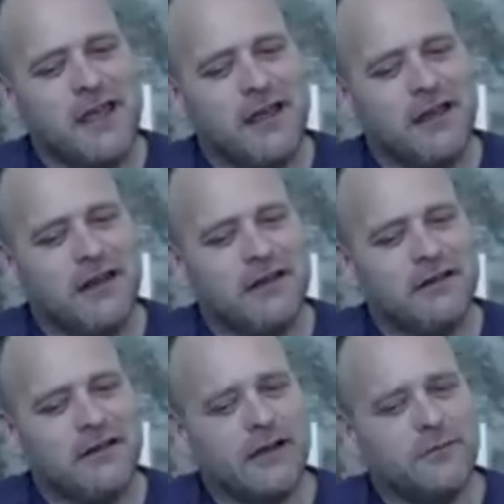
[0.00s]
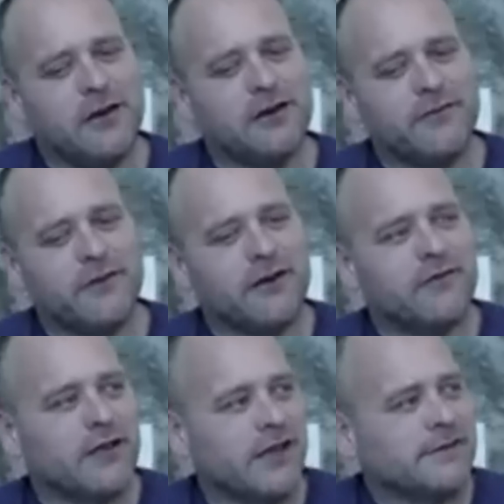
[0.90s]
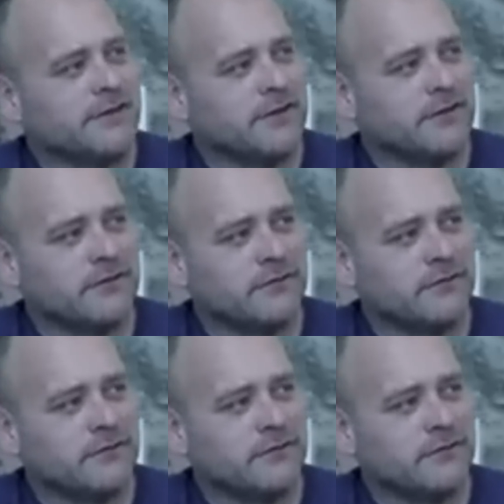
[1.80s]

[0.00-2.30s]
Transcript: I'm unafraid of the answer.